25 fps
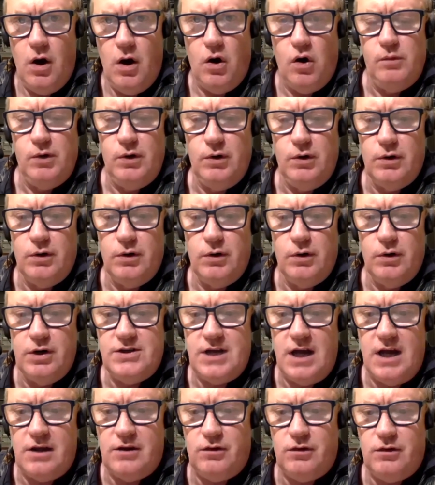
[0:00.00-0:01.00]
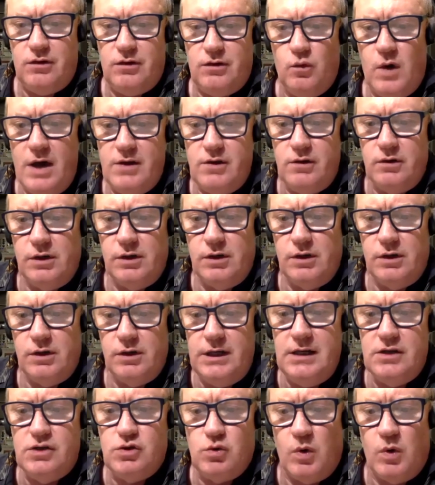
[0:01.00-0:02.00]
homebrewer Seth
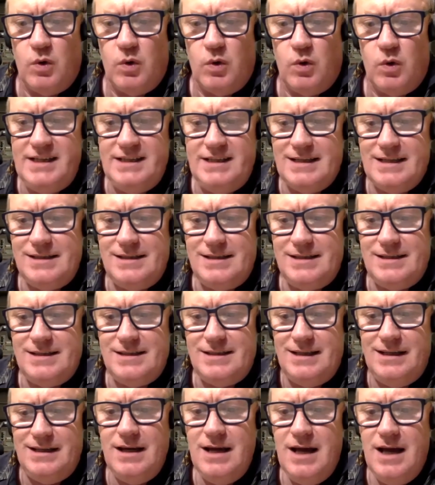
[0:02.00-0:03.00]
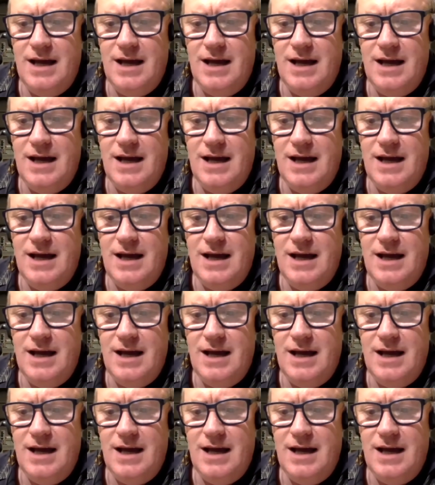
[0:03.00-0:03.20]
Weatherly in 2016